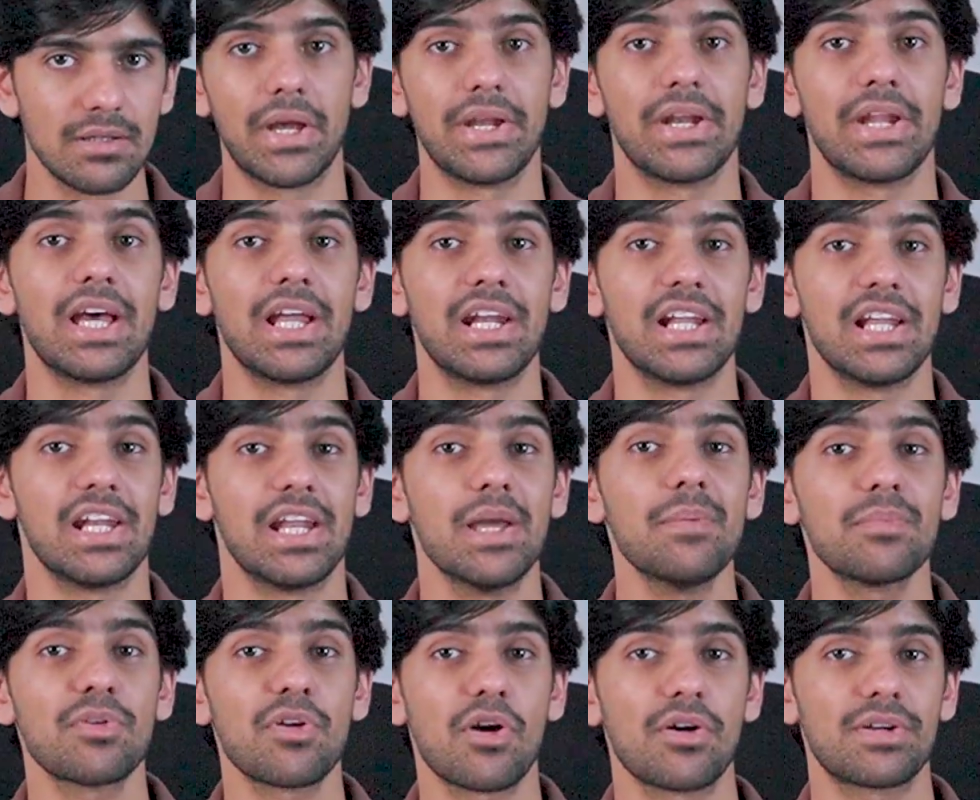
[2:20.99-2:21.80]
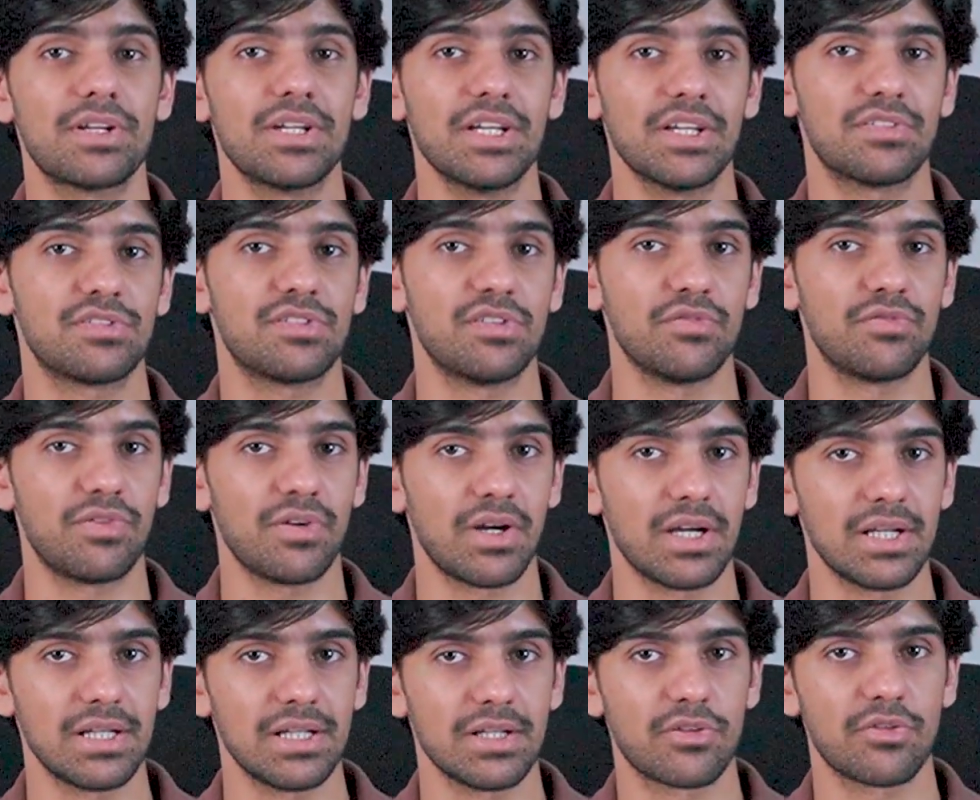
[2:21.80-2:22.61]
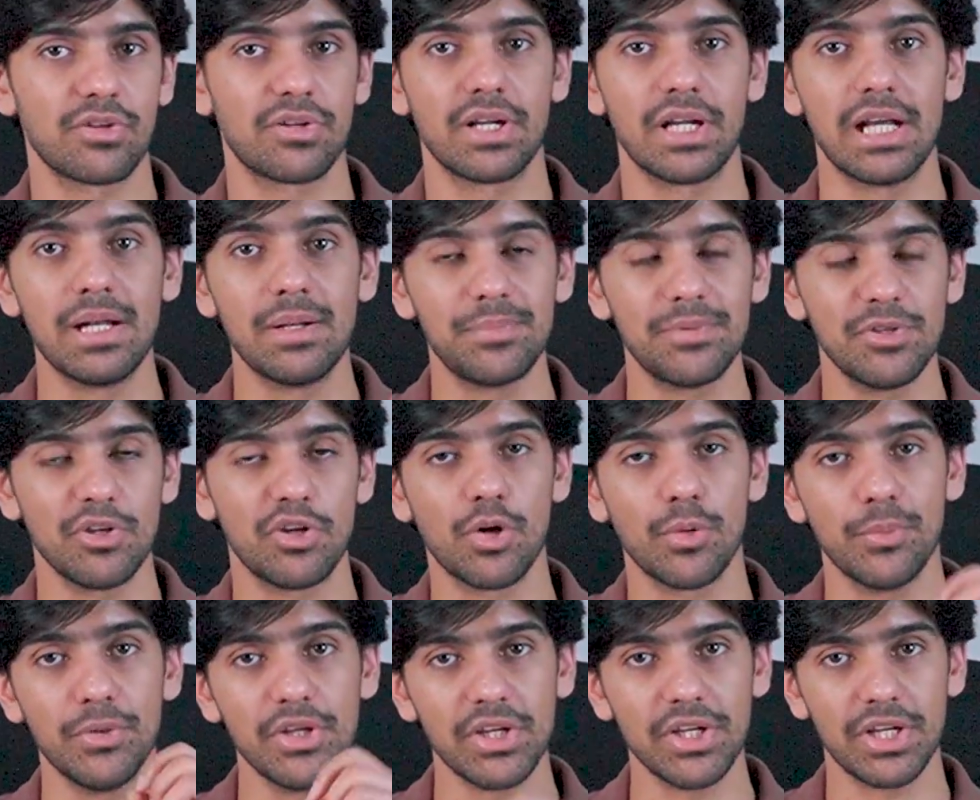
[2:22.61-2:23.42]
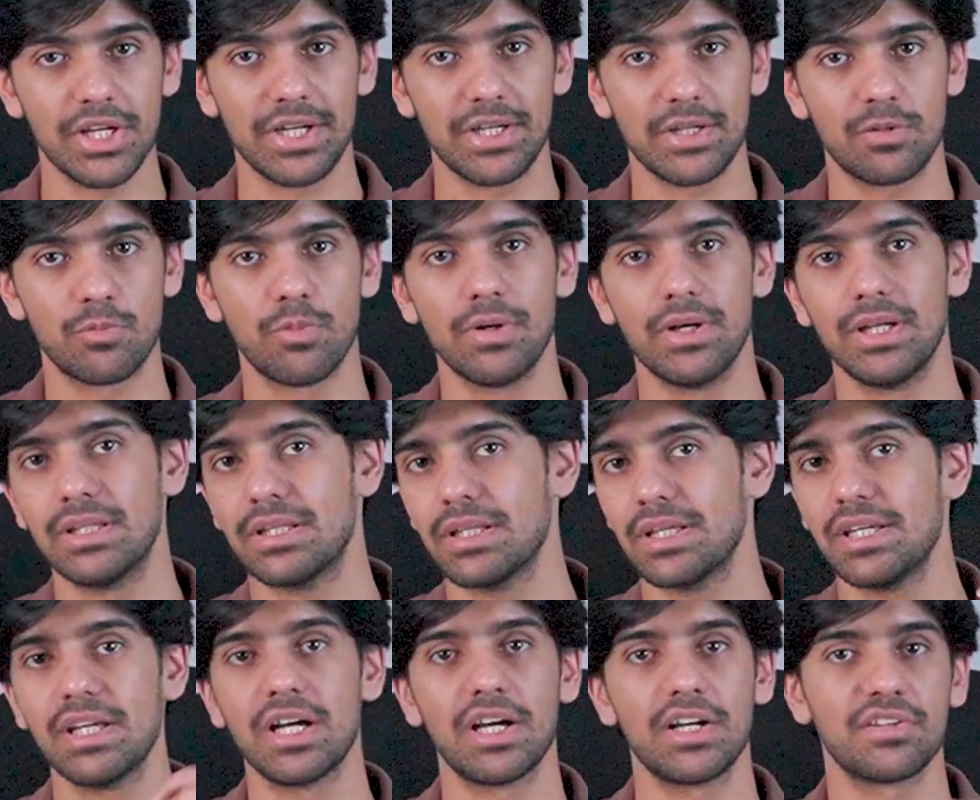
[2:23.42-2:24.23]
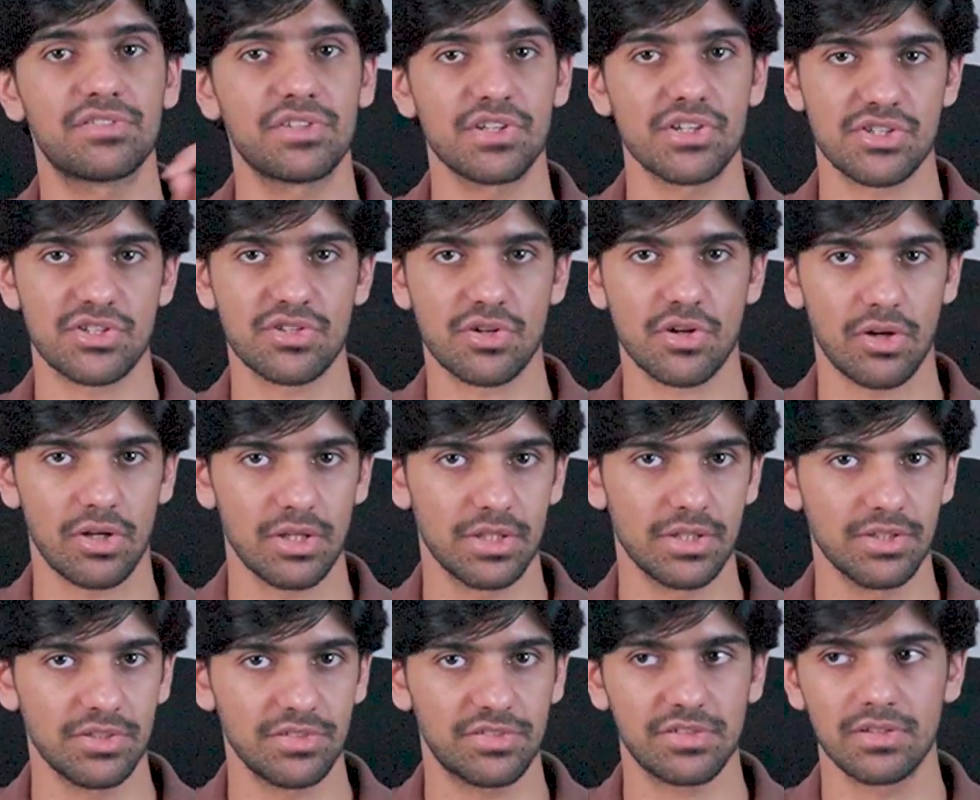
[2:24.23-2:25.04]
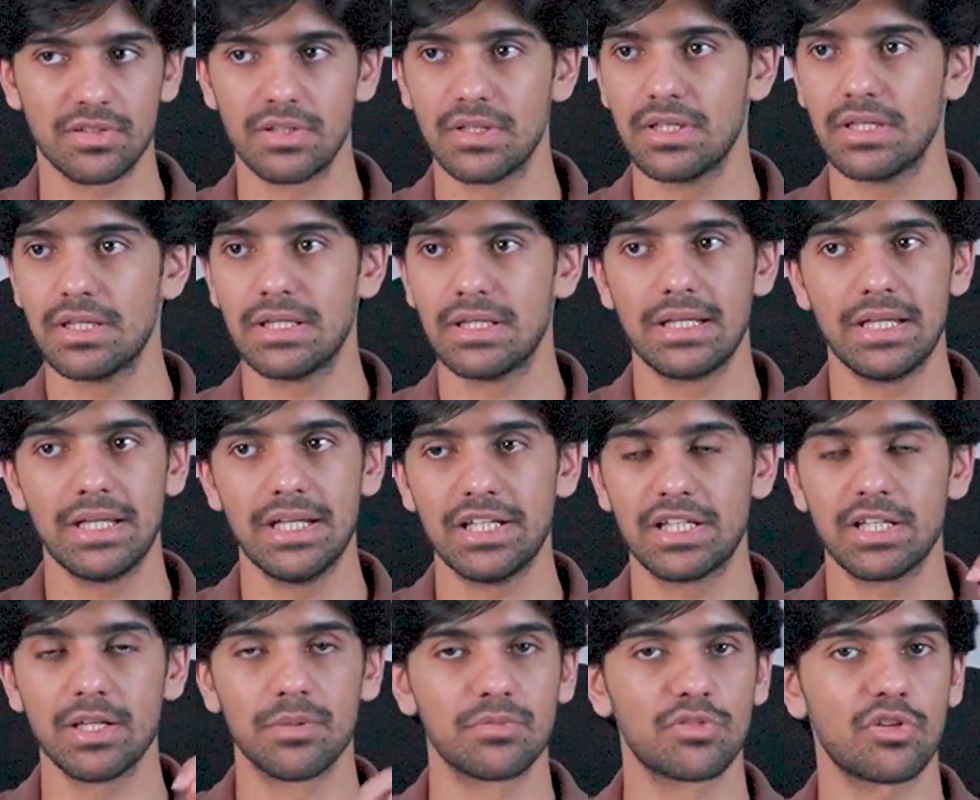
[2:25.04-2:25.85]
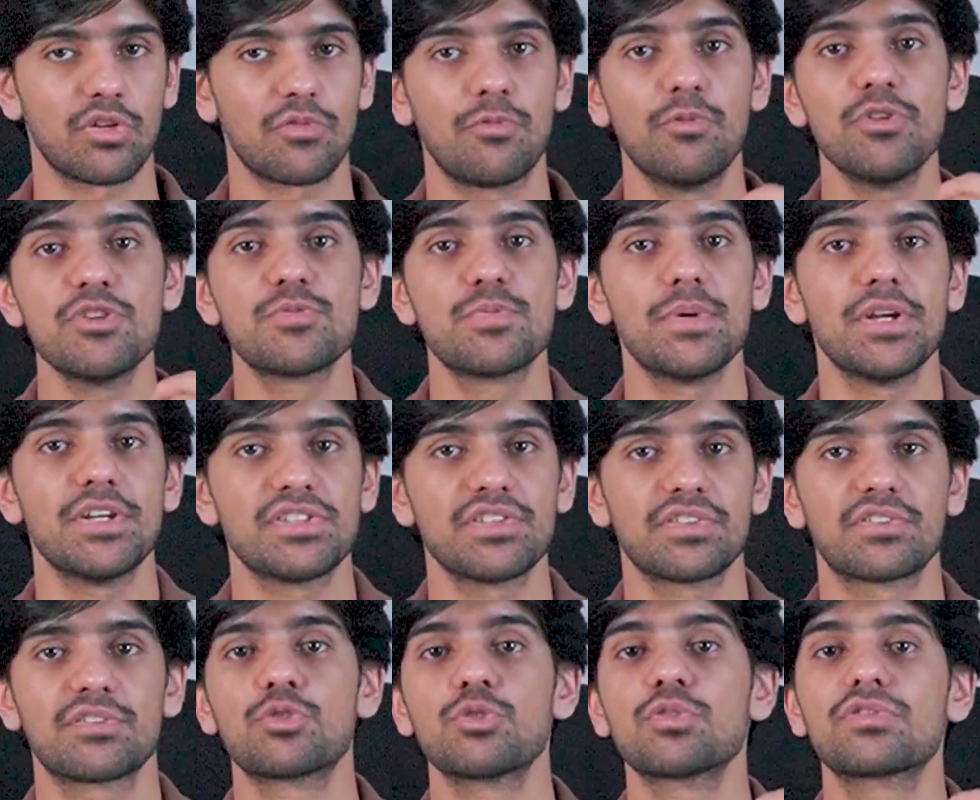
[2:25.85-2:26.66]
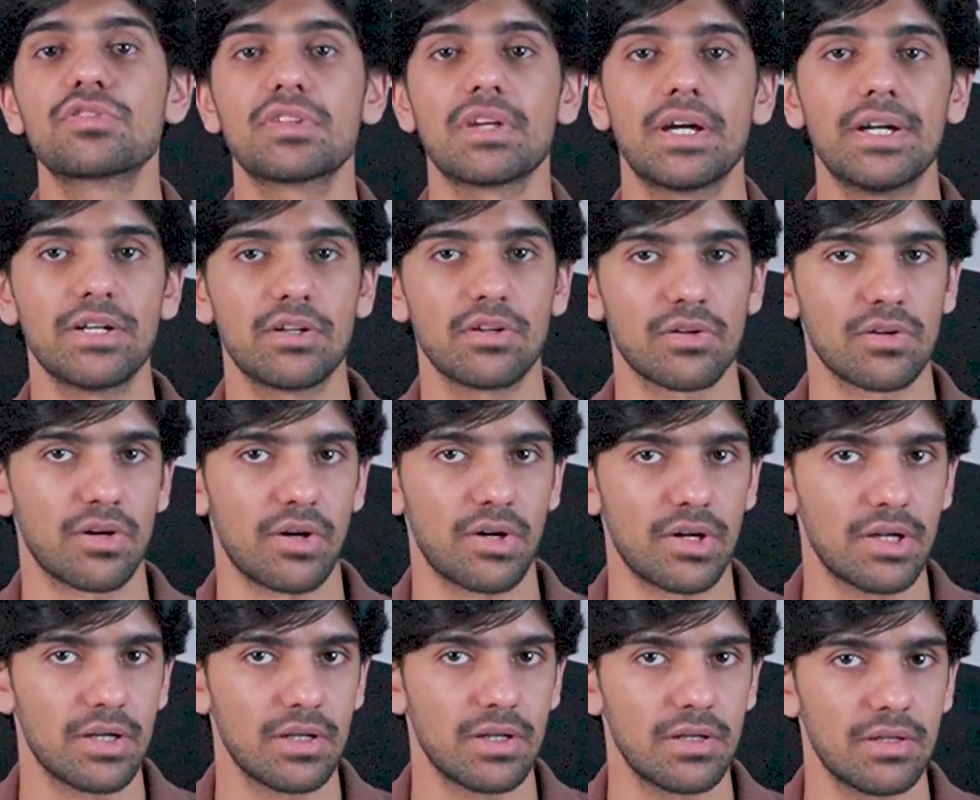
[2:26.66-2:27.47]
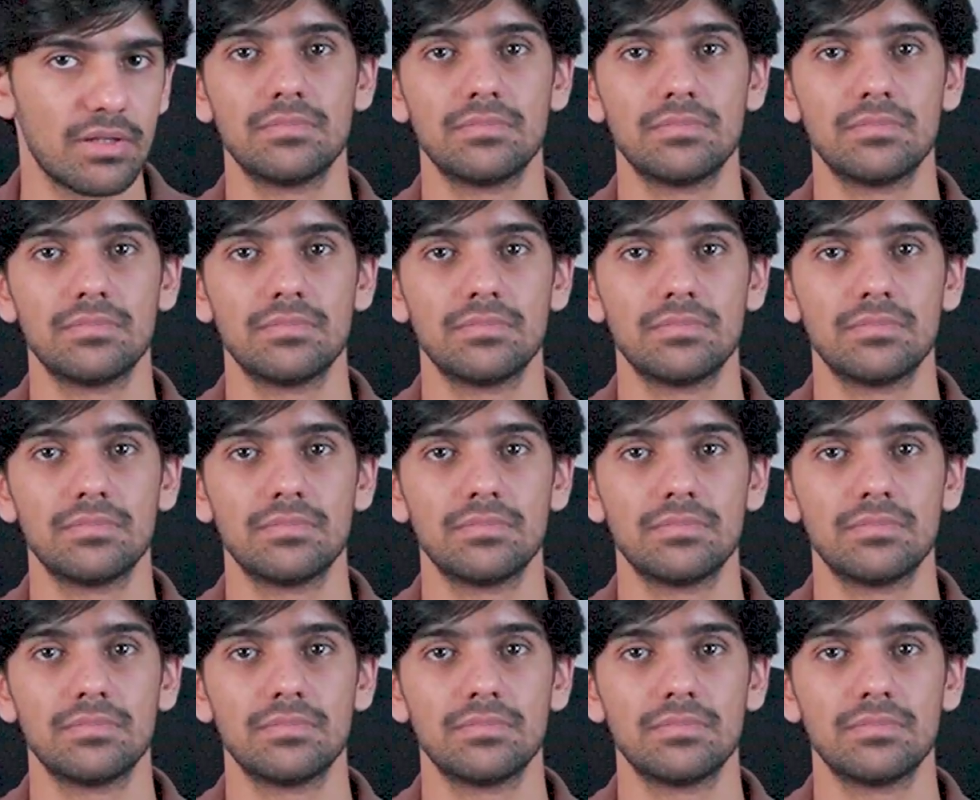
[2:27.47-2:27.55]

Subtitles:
an LLM.txt file could help you communicate with AI search crawlers in terms of which pages to cite or not.